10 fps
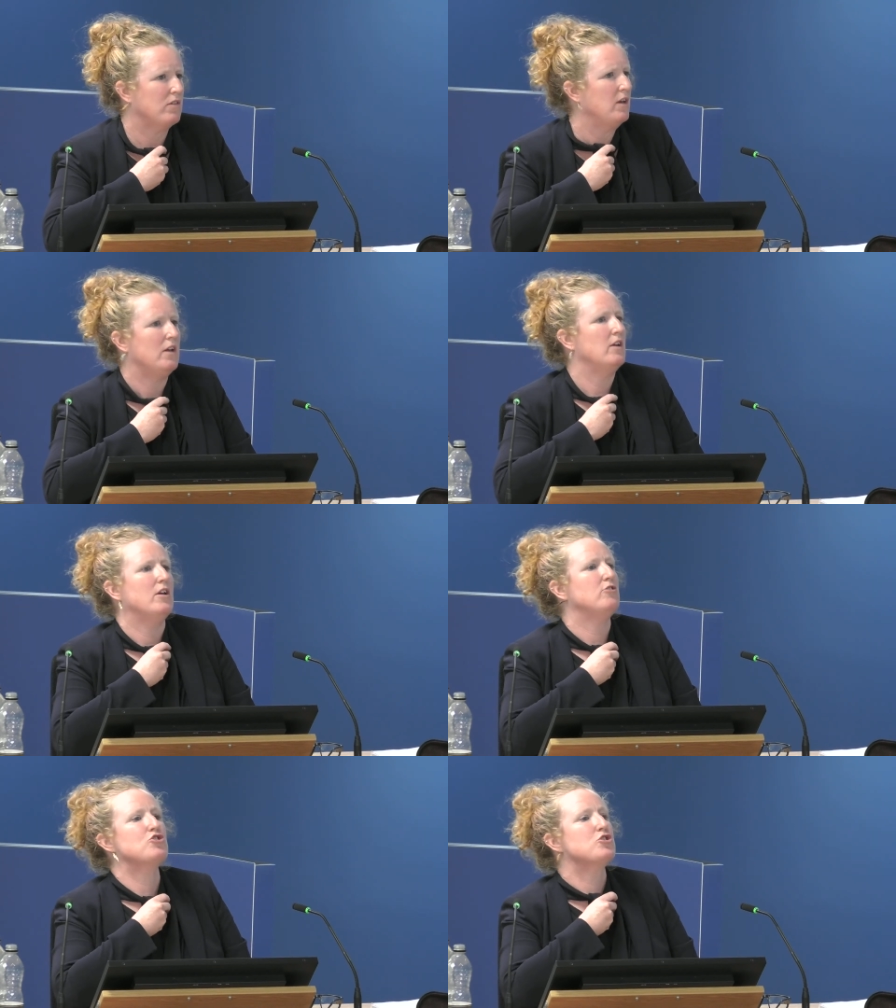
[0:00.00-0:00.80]

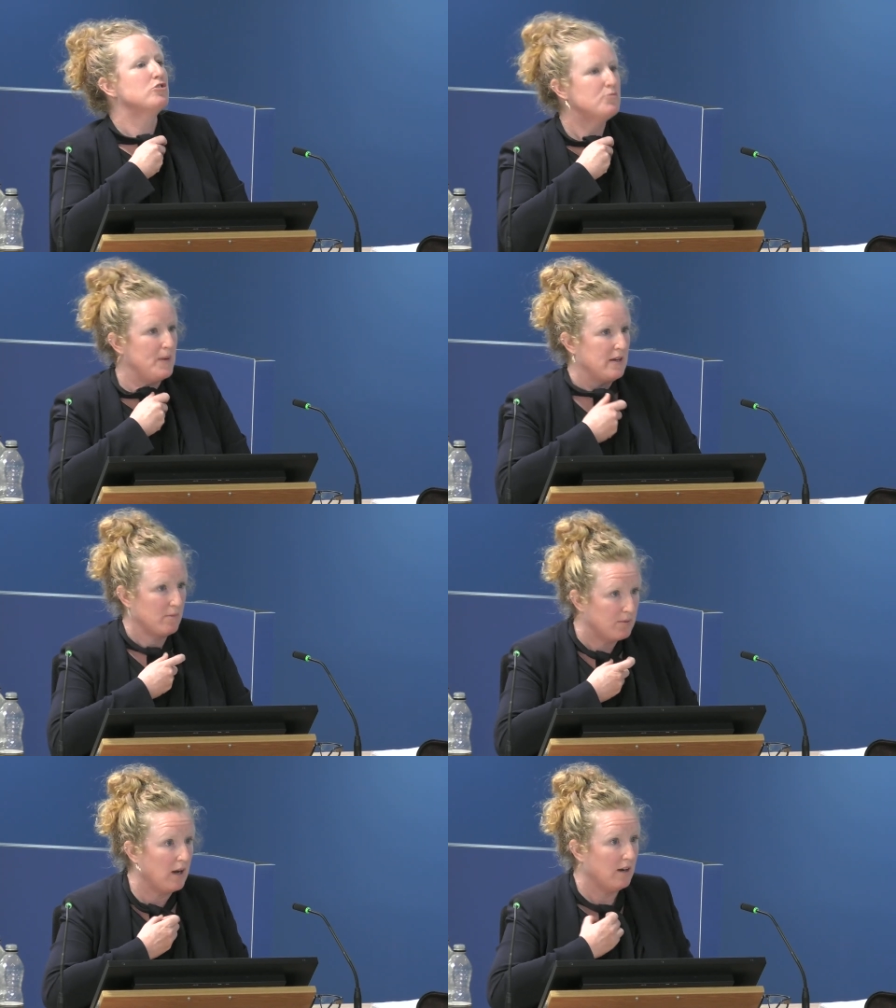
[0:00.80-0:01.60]
it should be
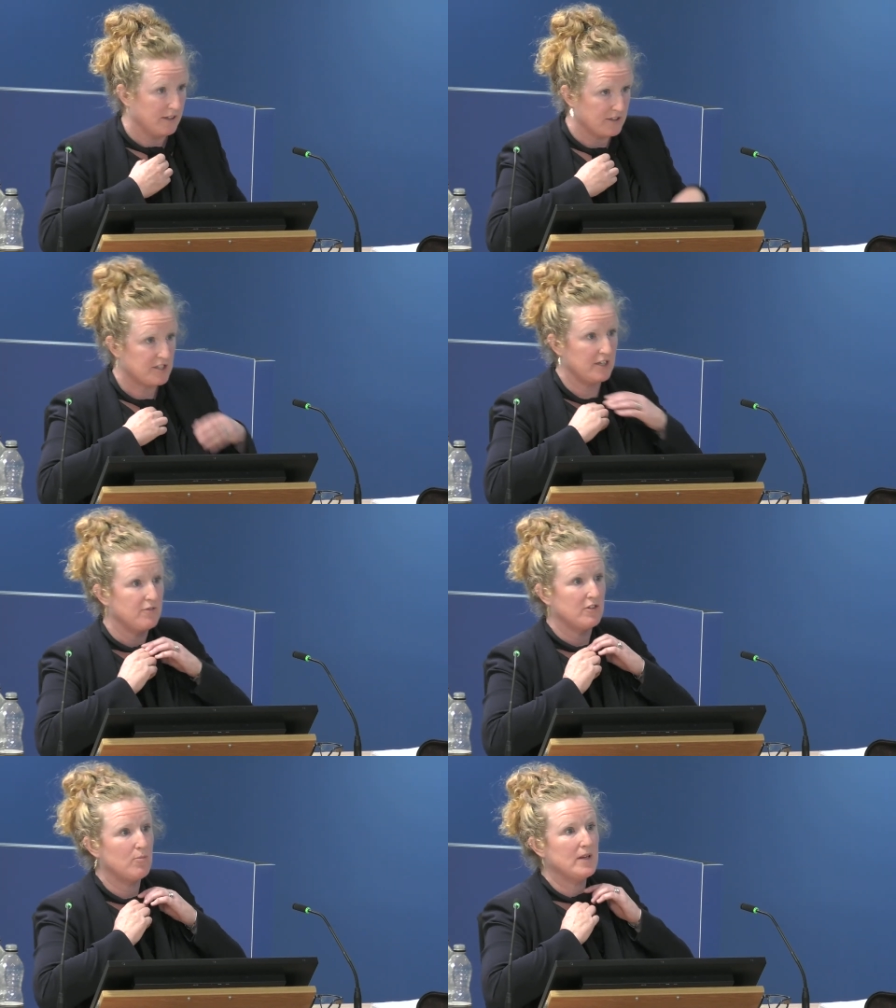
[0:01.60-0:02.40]
compliant if
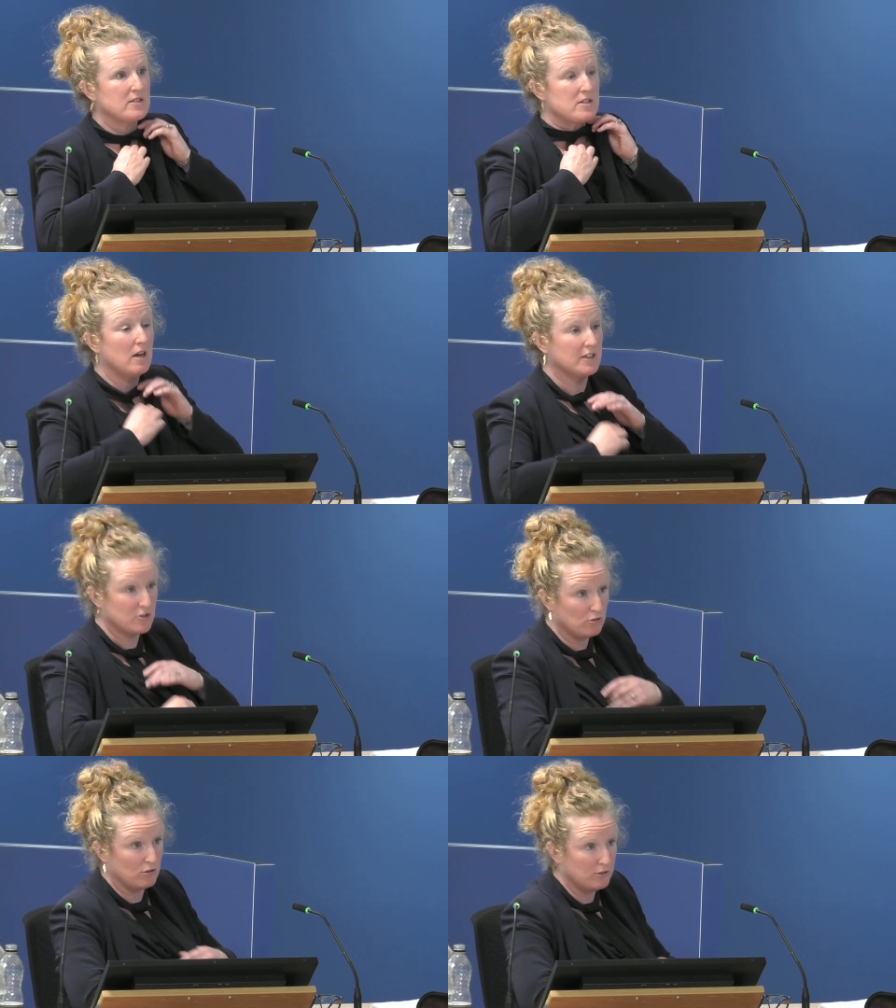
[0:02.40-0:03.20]
it's been signed
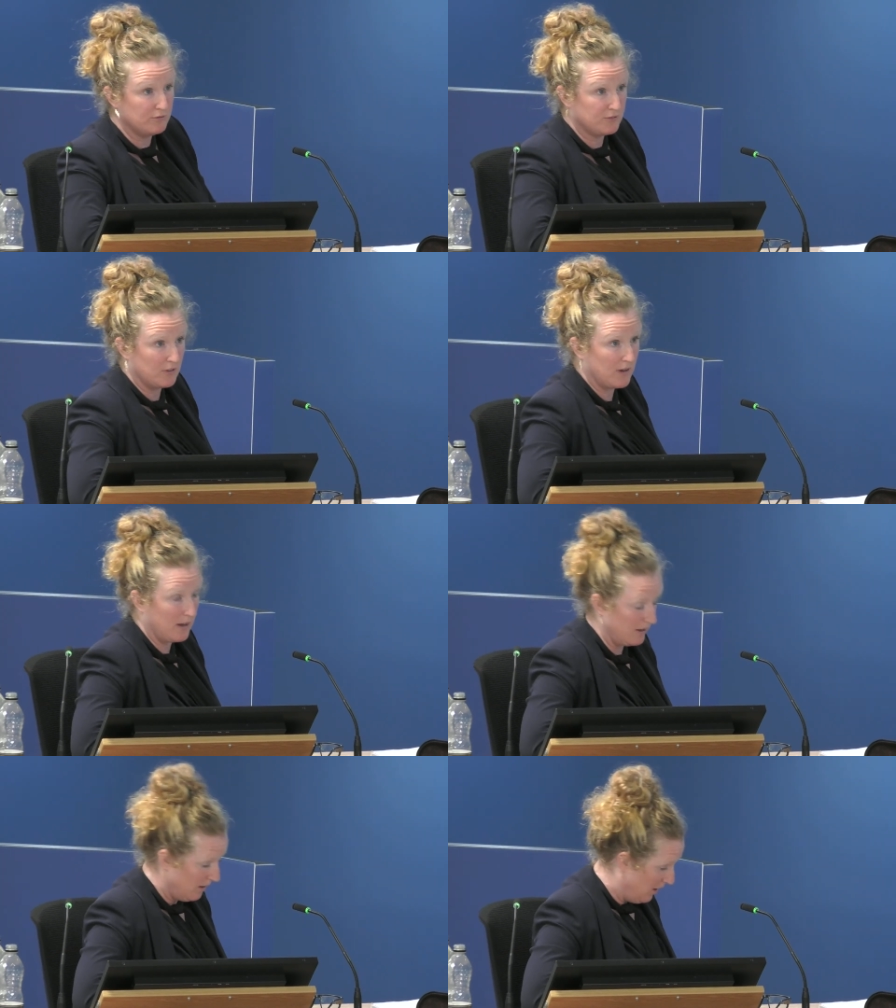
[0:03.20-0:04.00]
off,
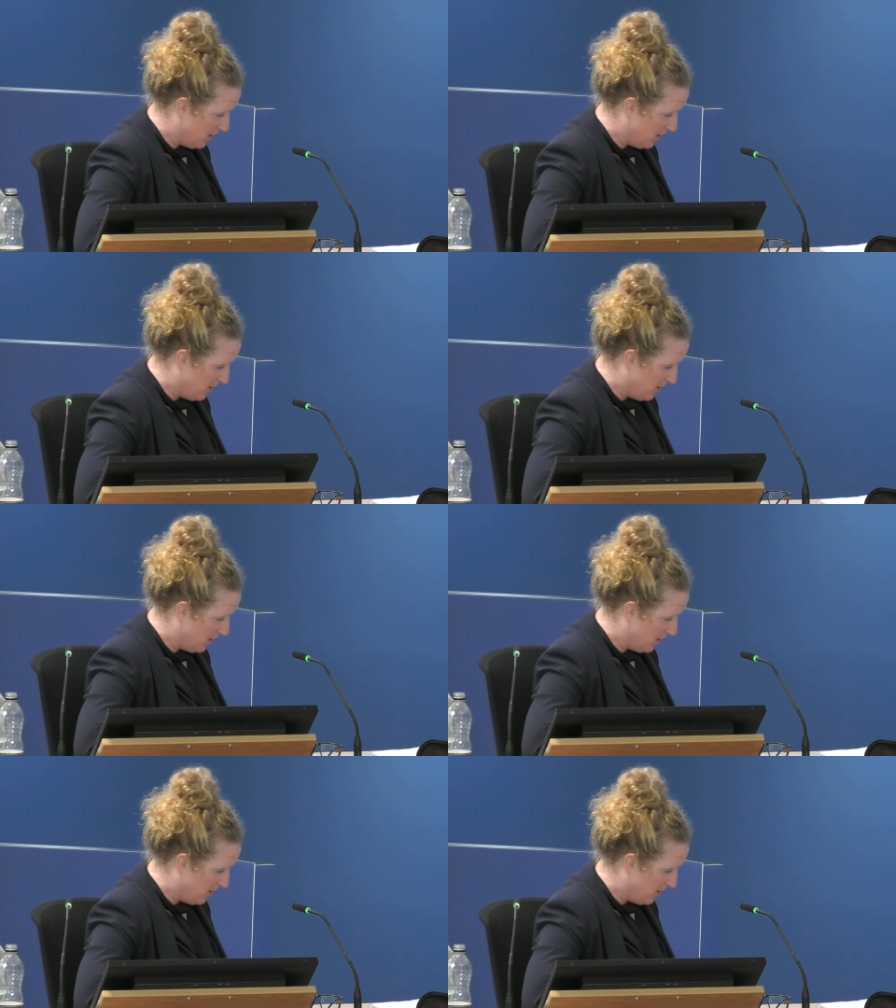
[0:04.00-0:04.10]
okay?